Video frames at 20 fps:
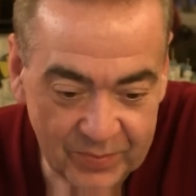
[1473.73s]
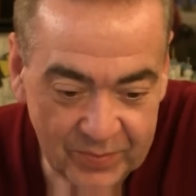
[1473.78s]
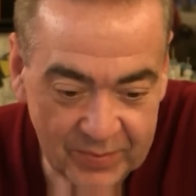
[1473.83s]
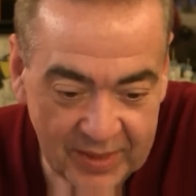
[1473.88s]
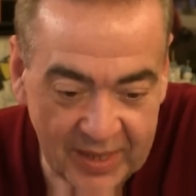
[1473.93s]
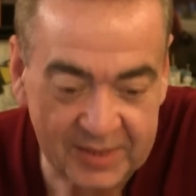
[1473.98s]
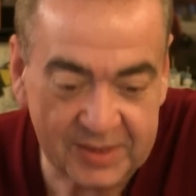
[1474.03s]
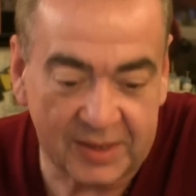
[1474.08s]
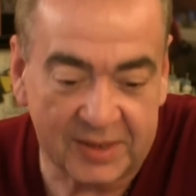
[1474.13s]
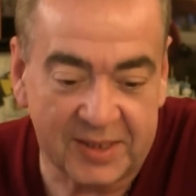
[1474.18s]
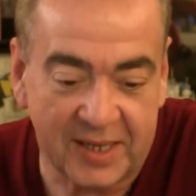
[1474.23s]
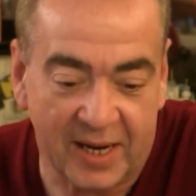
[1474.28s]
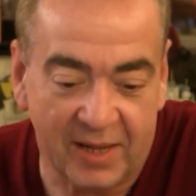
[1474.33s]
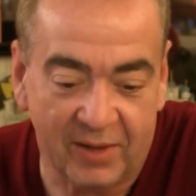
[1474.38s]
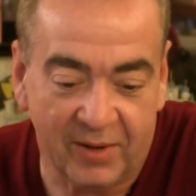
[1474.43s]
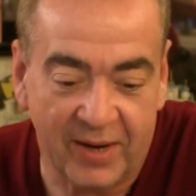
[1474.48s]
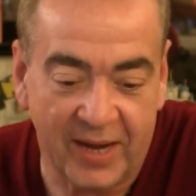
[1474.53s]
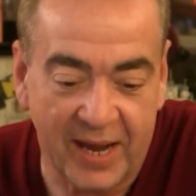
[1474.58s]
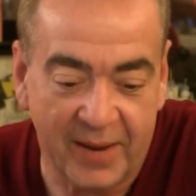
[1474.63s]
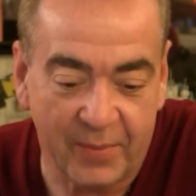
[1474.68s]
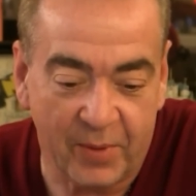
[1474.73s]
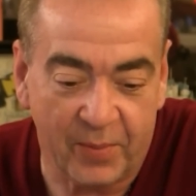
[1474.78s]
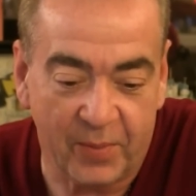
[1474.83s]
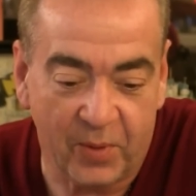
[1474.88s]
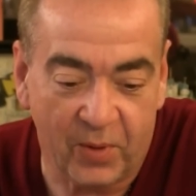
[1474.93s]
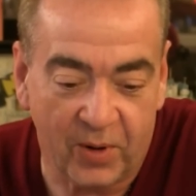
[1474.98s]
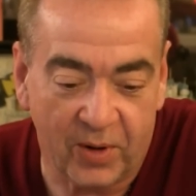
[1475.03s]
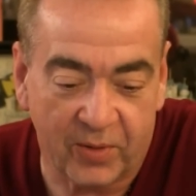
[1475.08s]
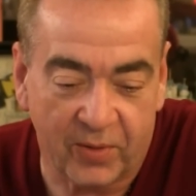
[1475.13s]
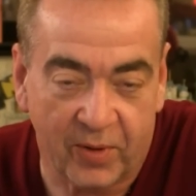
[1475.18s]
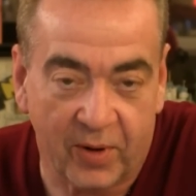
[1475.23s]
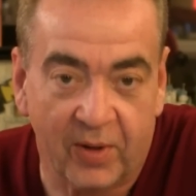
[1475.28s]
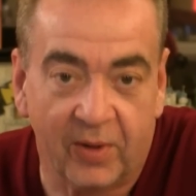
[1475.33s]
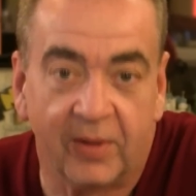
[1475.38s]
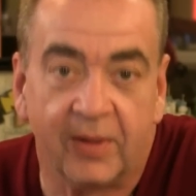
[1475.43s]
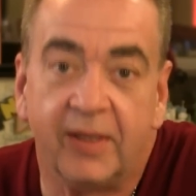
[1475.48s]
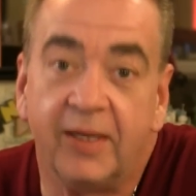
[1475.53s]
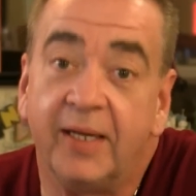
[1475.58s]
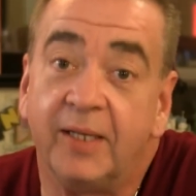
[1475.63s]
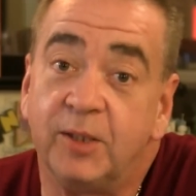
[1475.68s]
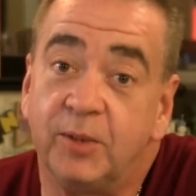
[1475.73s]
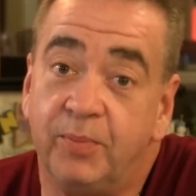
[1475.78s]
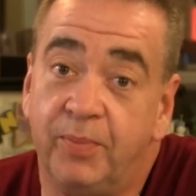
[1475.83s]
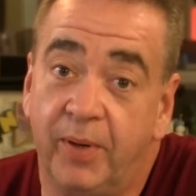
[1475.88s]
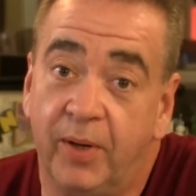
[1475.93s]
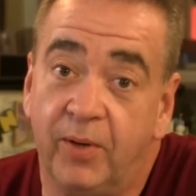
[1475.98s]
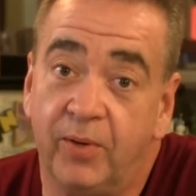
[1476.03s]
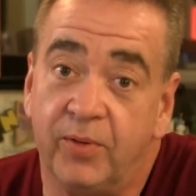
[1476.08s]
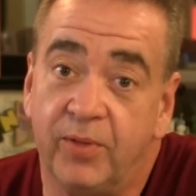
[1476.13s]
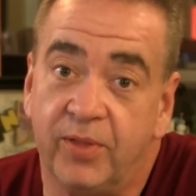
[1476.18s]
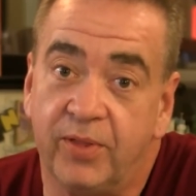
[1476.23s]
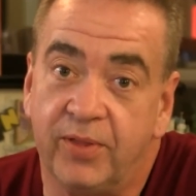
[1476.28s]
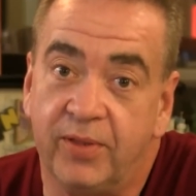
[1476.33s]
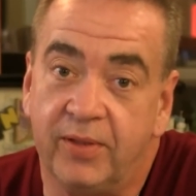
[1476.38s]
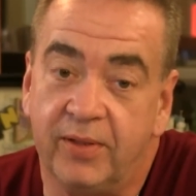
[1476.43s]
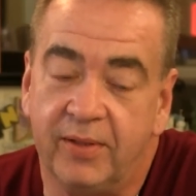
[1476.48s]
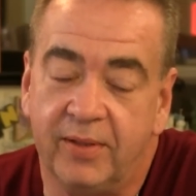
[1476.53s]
Is it Taylor ham or pork roll? It's both.